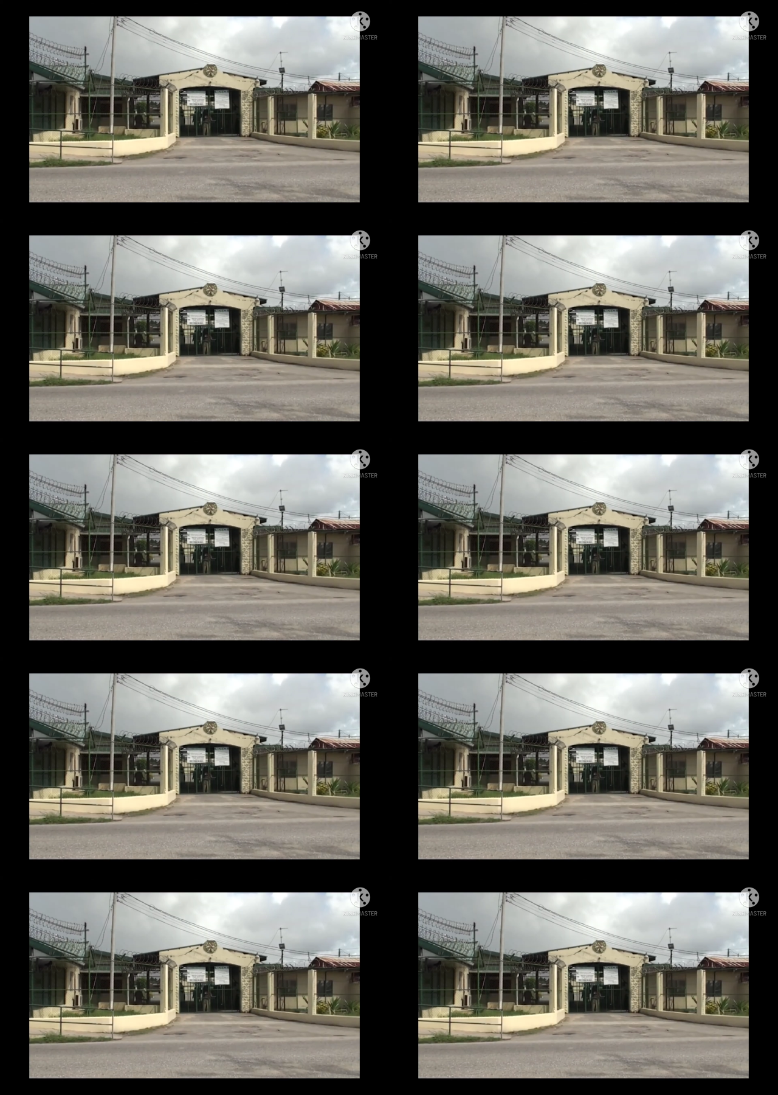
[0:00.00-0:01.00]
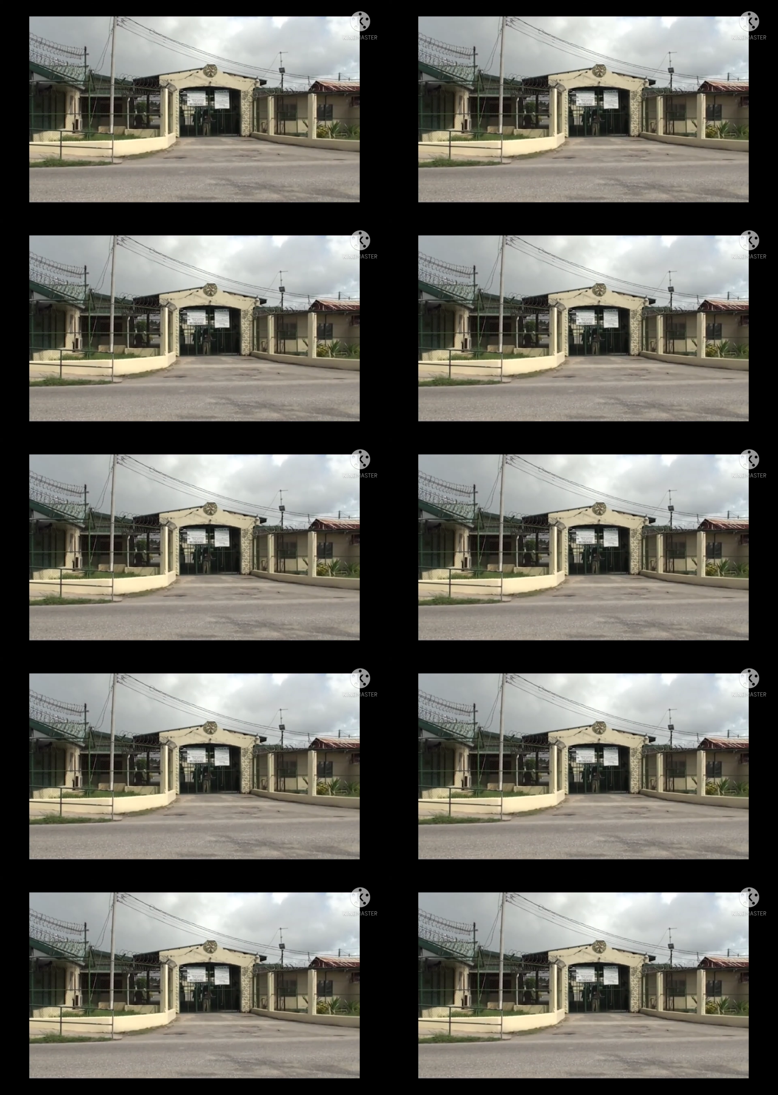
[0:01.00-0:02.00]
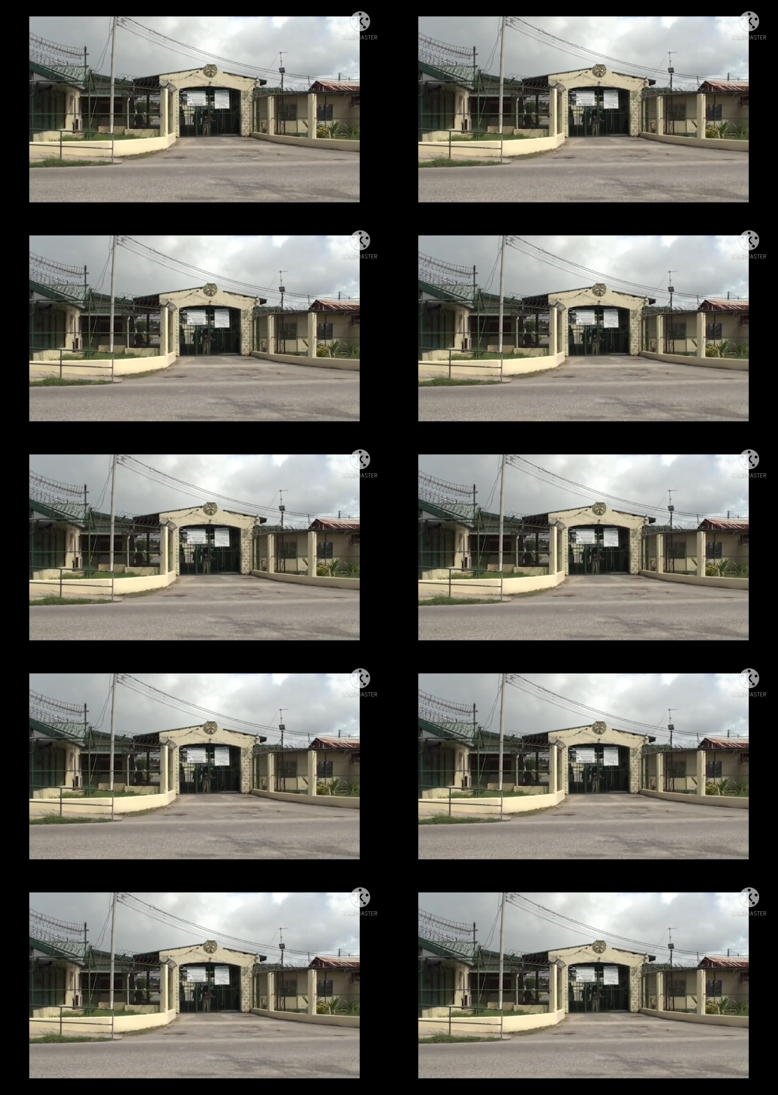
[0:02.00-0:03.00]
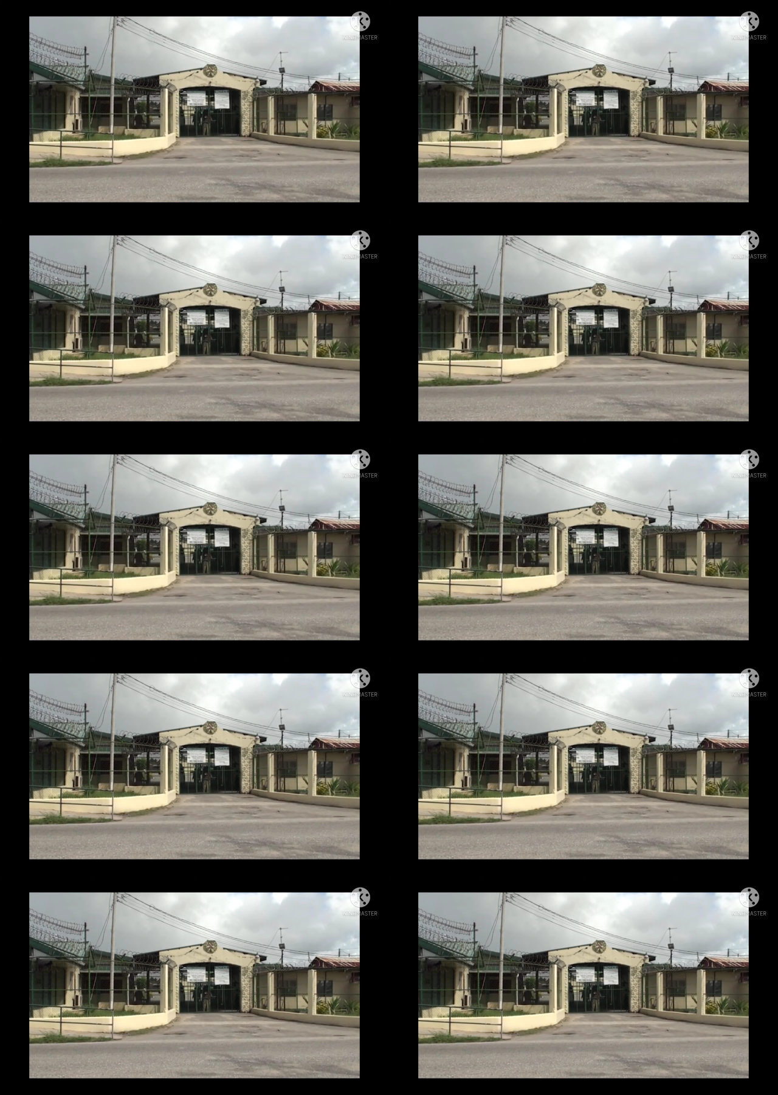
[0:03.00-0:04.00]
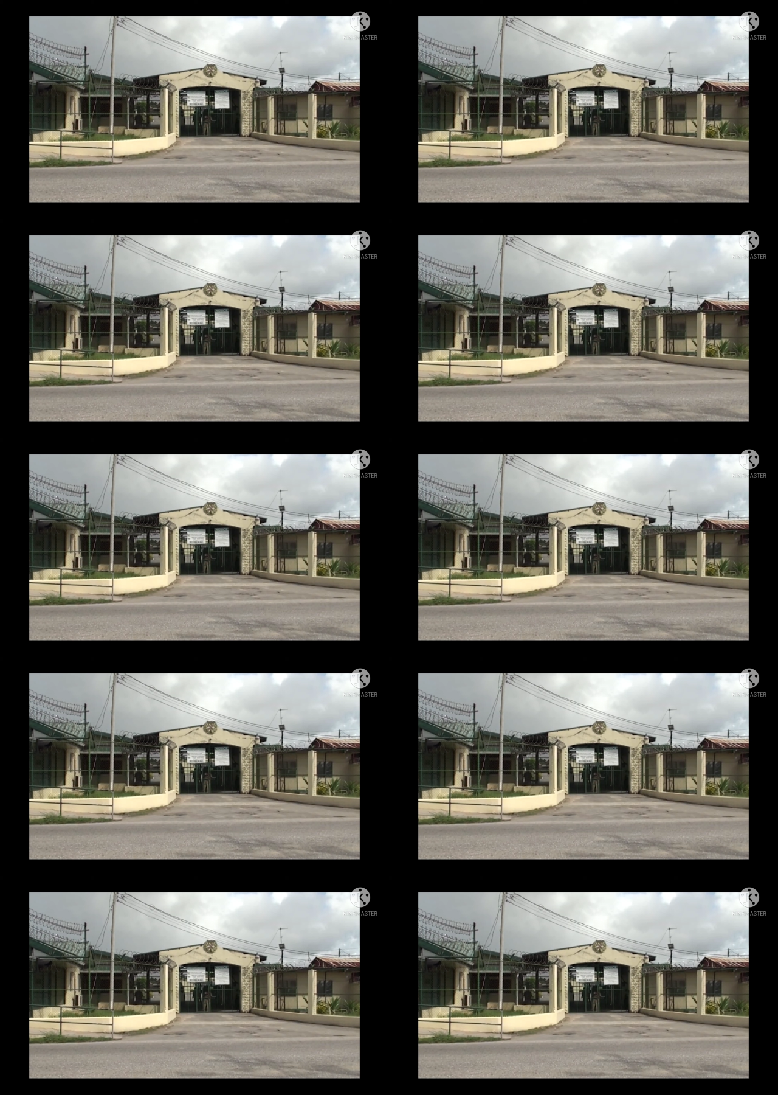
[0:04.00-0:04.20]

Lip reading: No face is visible, so there are no lips to read.